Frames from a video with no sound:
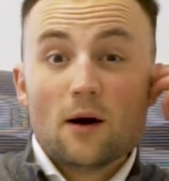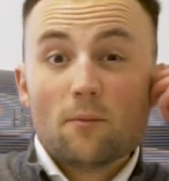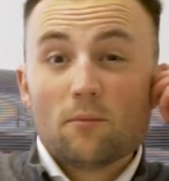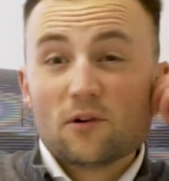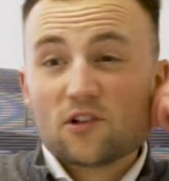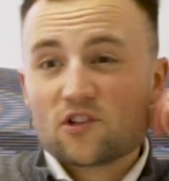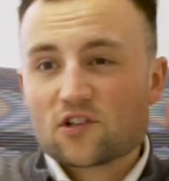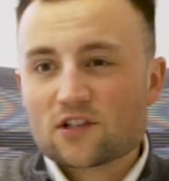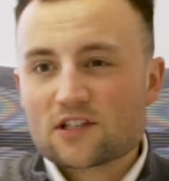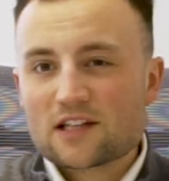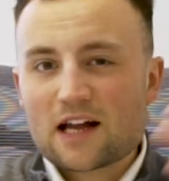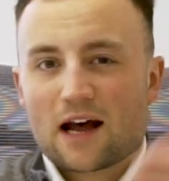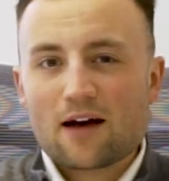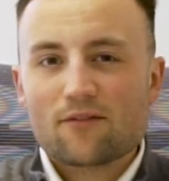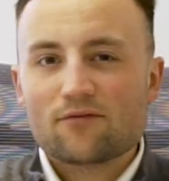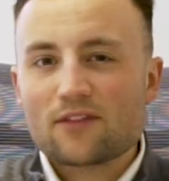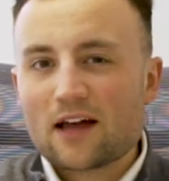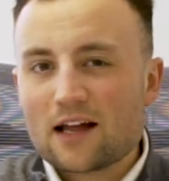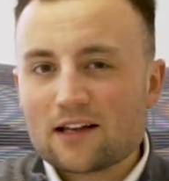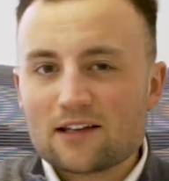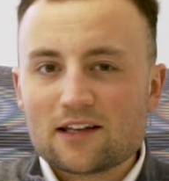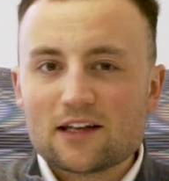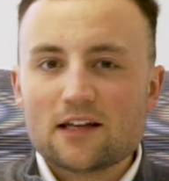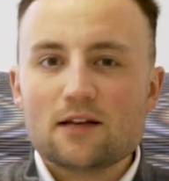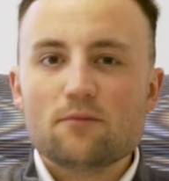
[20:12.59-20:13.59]
but just have
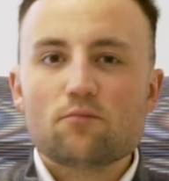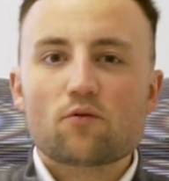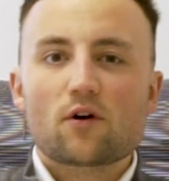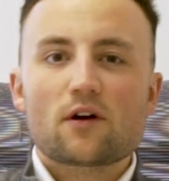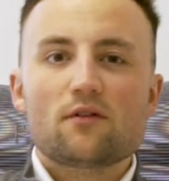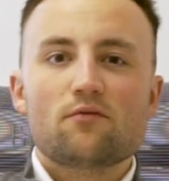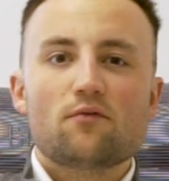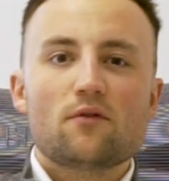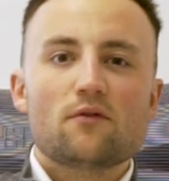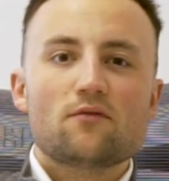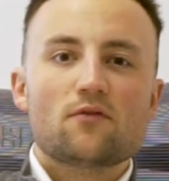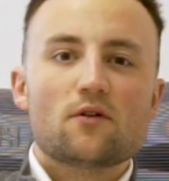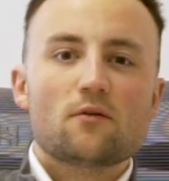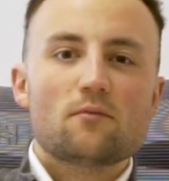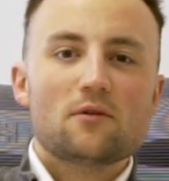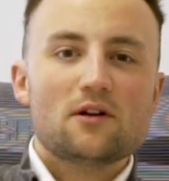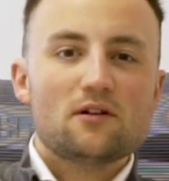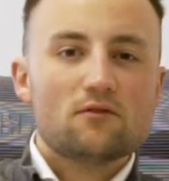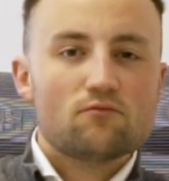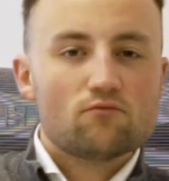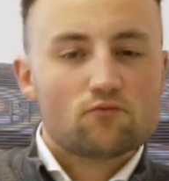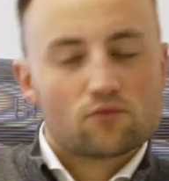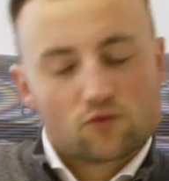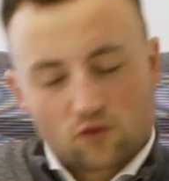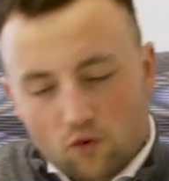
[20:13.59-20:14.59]
that debrief with them
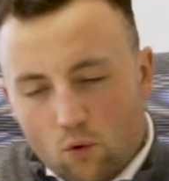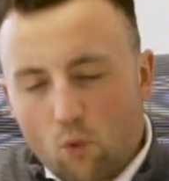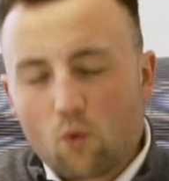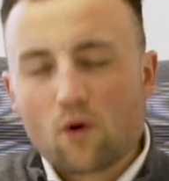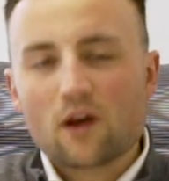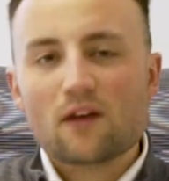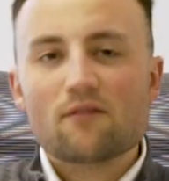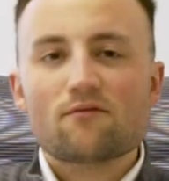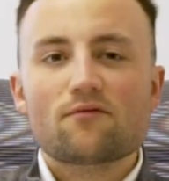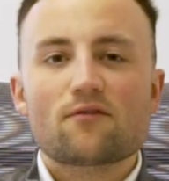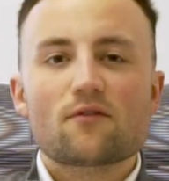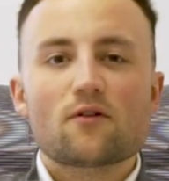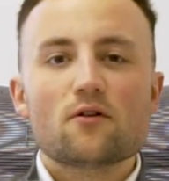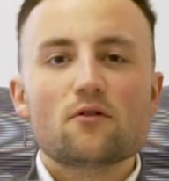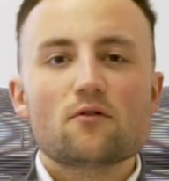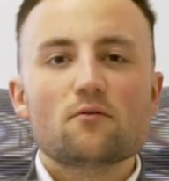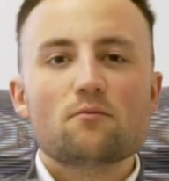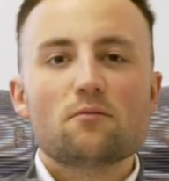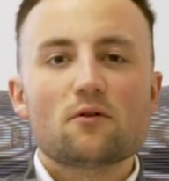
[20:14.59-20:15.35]
and talk it through,